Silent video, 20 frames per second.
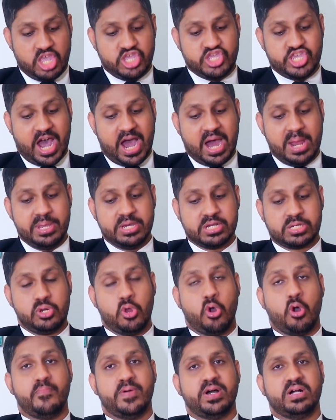Chartered
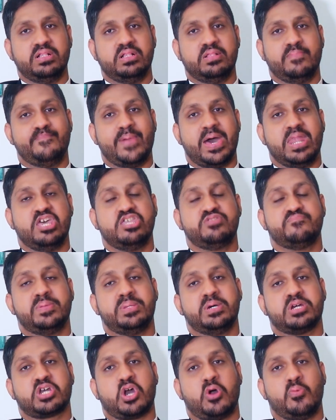Global
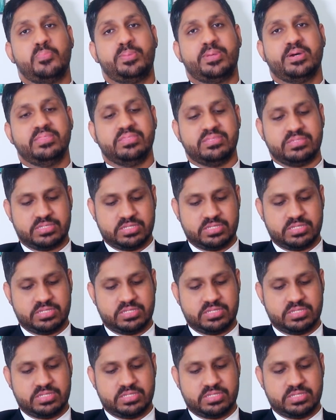Management Accountant.